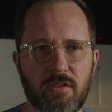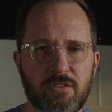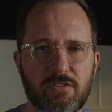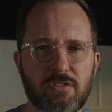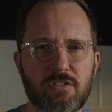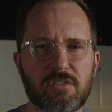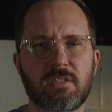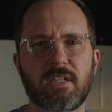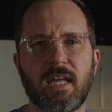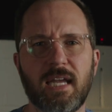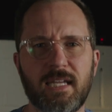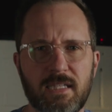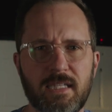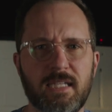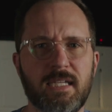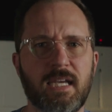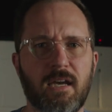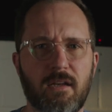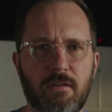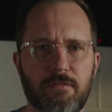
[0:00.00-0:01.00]
is
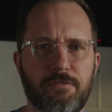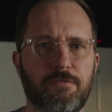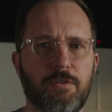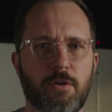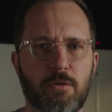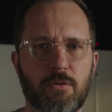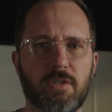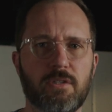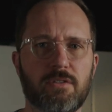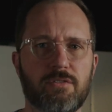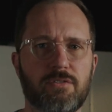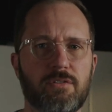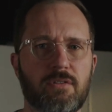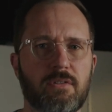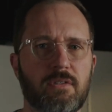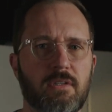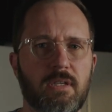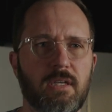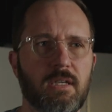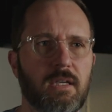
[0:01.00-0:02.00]
slightly out of
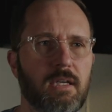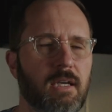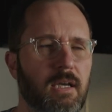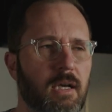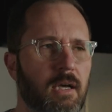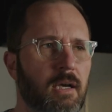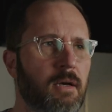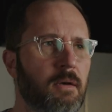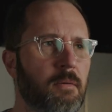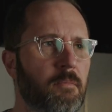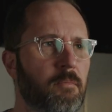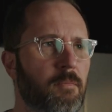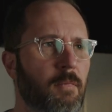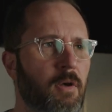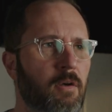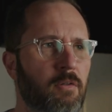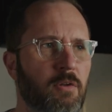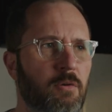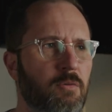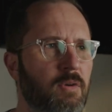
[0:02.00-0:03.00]
focus, um,
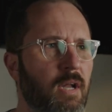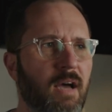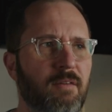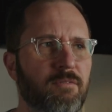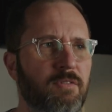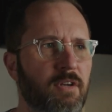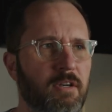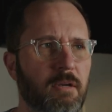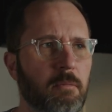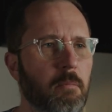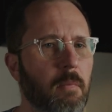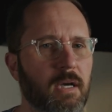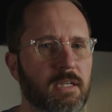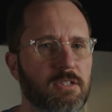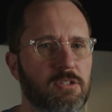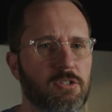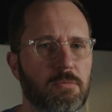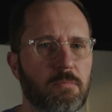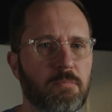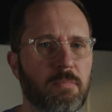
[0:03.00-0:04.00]
although not very
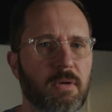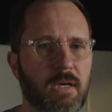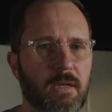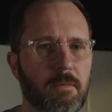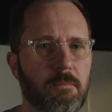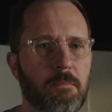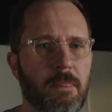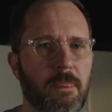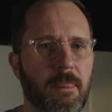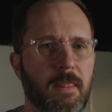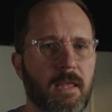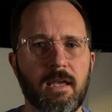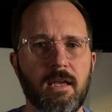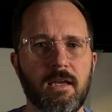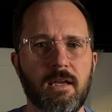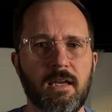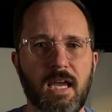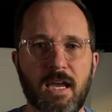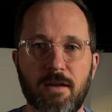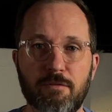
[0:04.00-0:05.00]
much. But
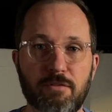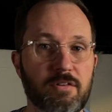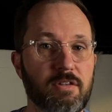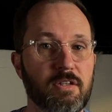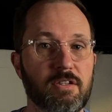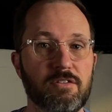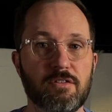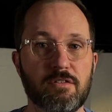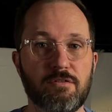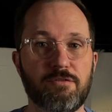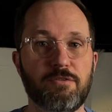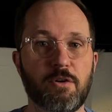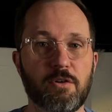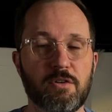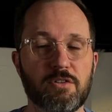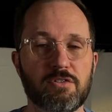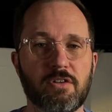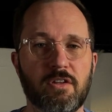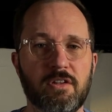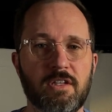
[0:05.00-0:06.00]
everything's in
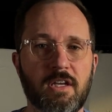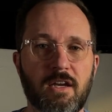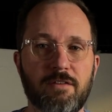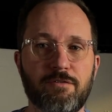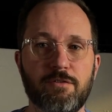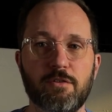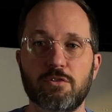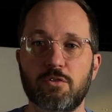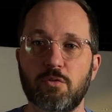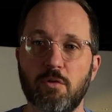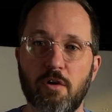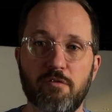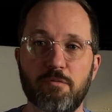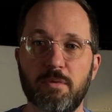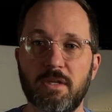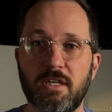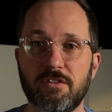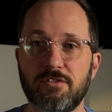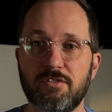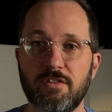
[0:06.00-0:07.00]
focus on the iPhone 12
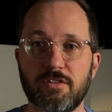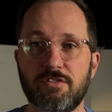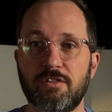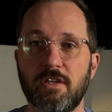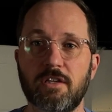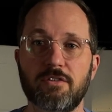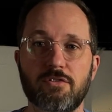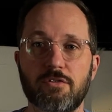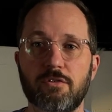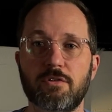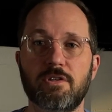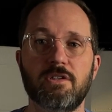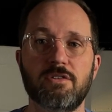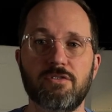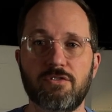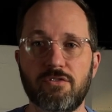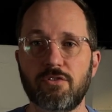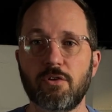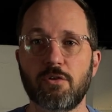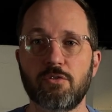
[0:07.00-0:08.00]
because the sensor is
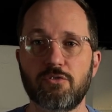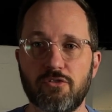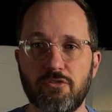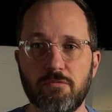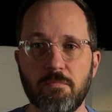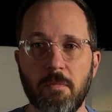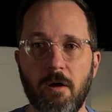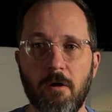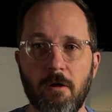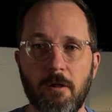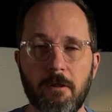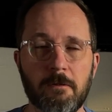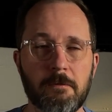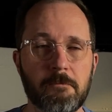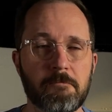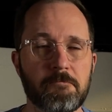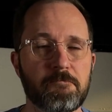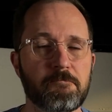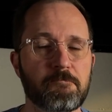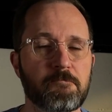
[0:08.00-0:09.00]
so small.
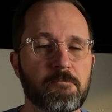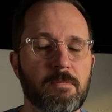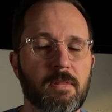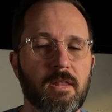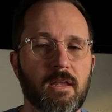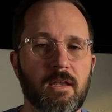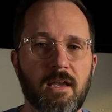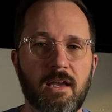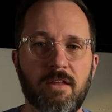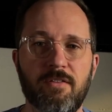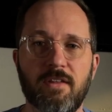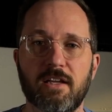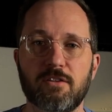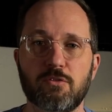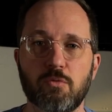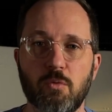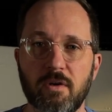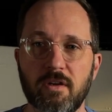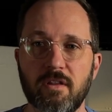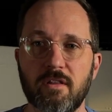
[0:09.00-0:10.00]
And that's
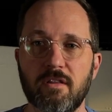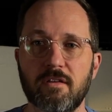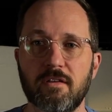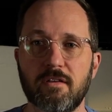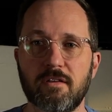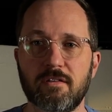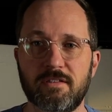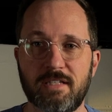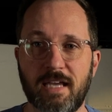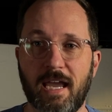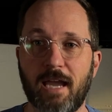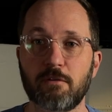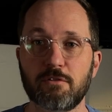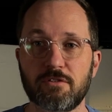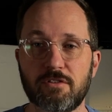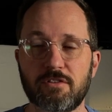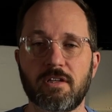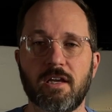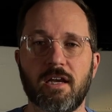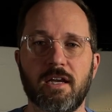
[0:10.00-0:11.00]
one of the
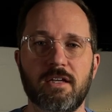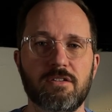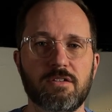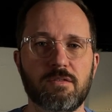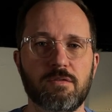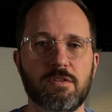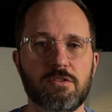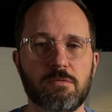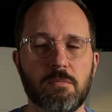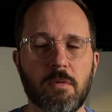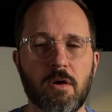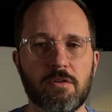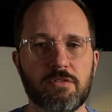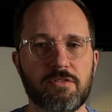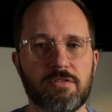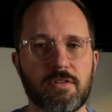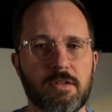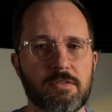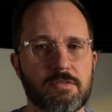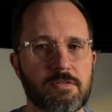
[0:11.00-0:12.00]
downsides of a small
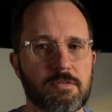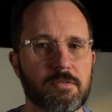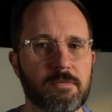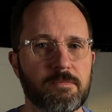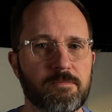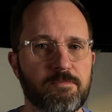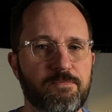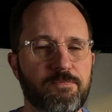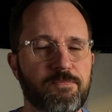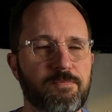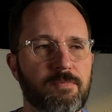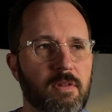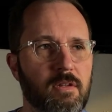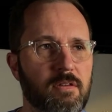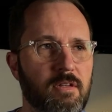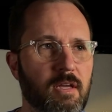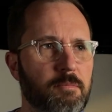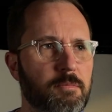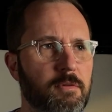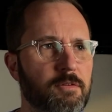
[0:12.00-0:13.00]
sensor,
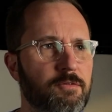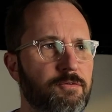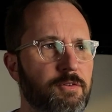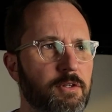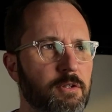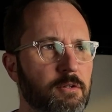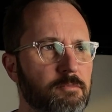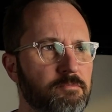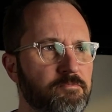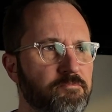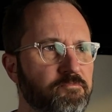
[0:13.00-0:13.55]
depth of field.